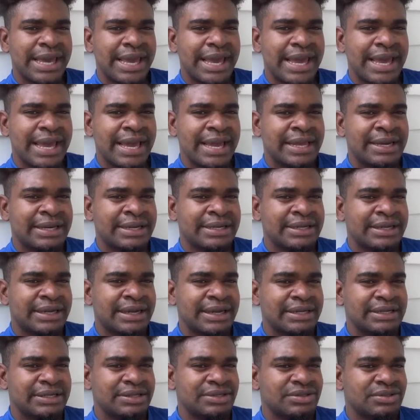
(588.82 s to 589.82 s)
and
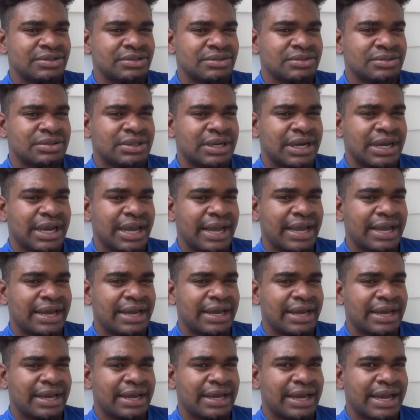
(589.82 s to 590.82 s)
uh, you know I,
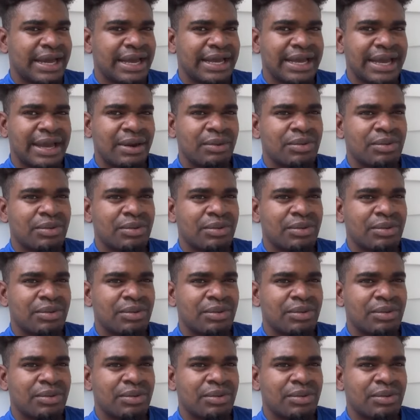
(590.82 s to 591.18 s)
I,